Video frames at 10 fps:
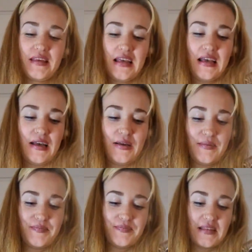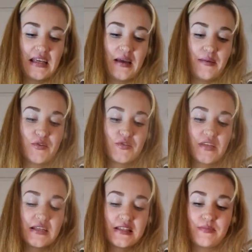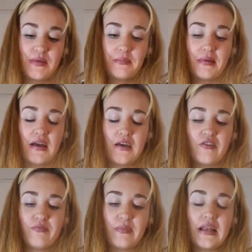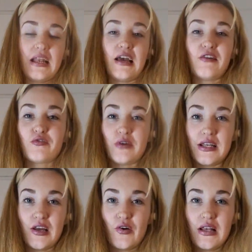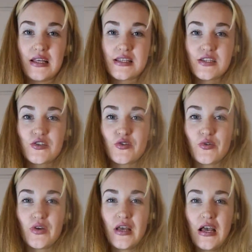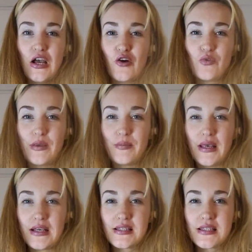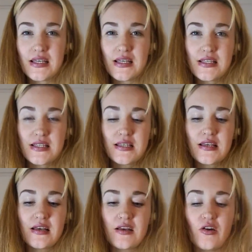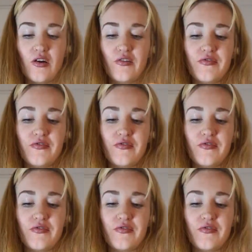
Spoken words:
Yeah, music is a big part of my life. Right now I listen to remixes of